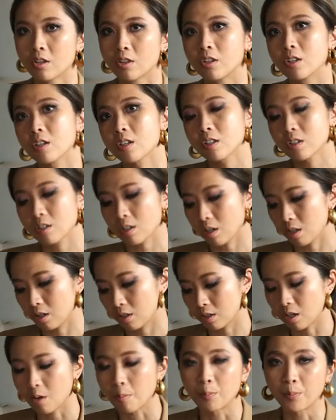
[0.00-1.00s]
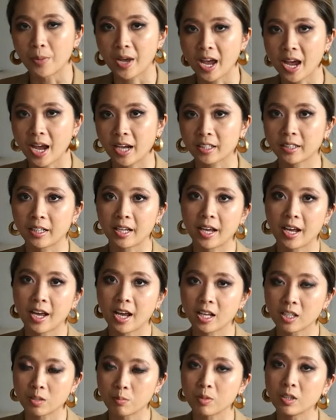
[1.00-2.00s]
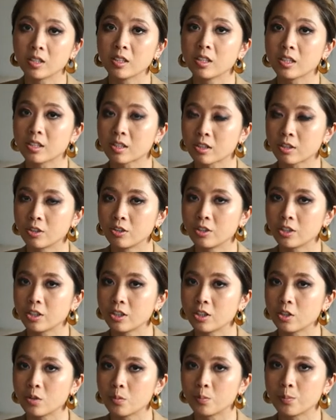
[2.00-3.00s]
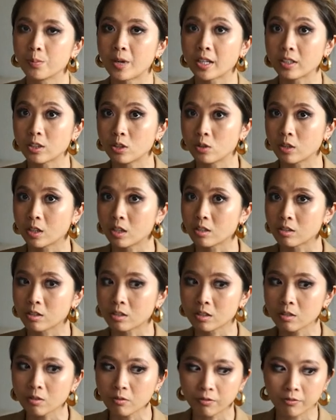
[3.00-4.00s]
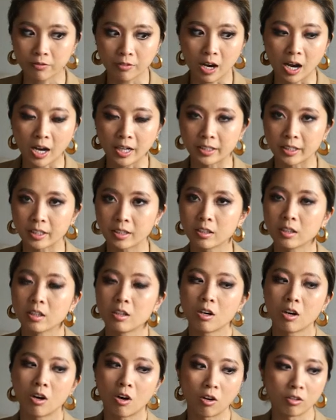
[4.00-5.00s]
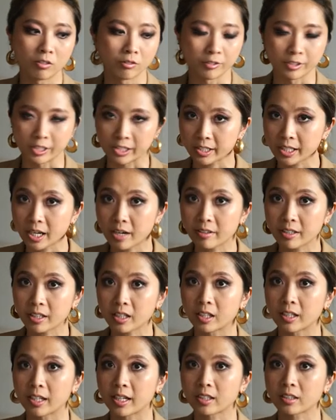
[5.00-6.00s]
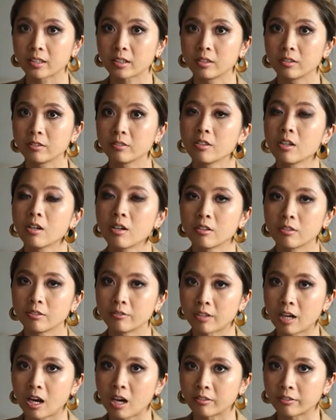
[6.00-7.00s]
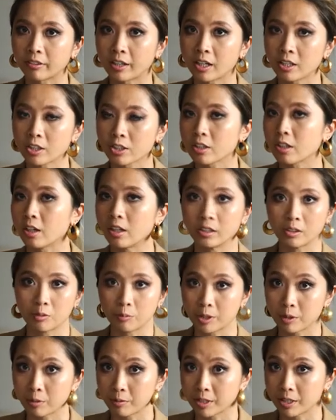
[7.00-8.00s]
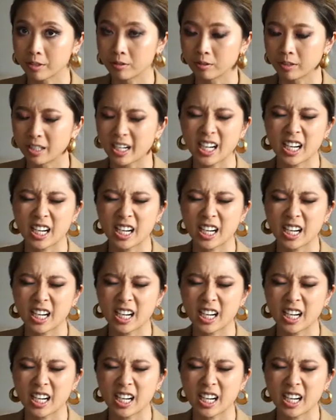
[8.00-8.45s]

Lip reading: This is a bag that has been discontinued, but you can still find it on Mystery Collective, Farfetch, and The Real Real.